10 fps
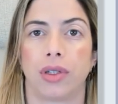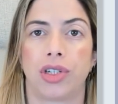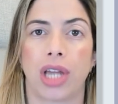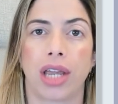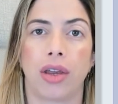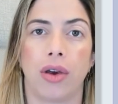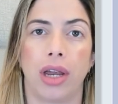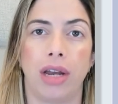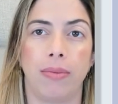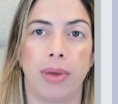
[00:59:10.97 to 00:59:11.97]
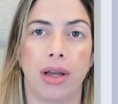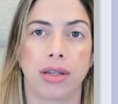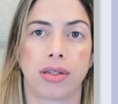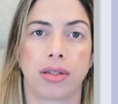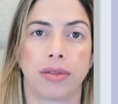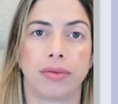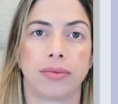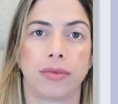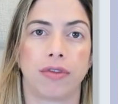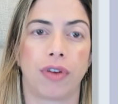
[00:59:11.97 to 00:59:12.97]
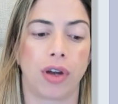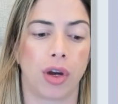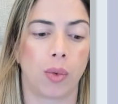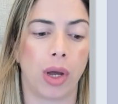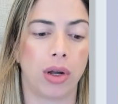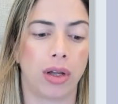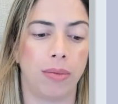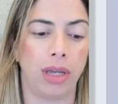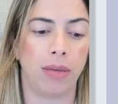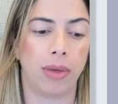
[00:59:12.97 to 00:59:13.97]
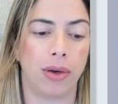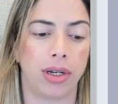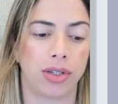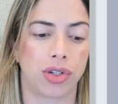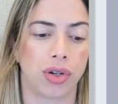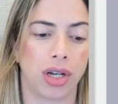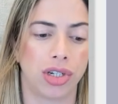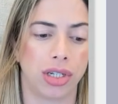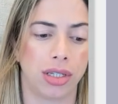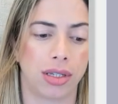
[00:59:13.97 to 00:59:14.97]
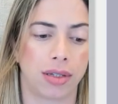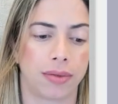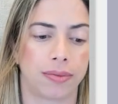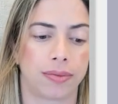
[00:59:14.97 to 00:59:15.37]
Check your inbox for your welcome email and instructions.